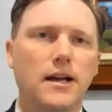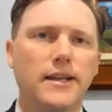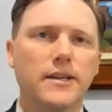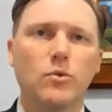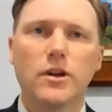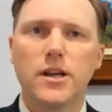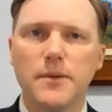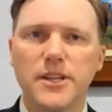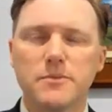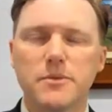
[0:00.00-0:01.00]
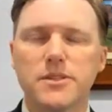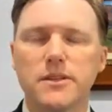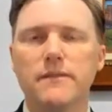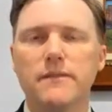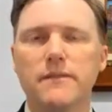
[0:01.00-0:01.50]
get more company
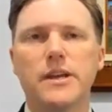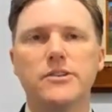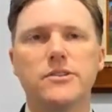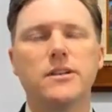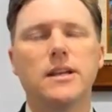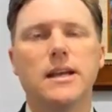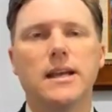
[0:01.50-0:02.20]
specific information.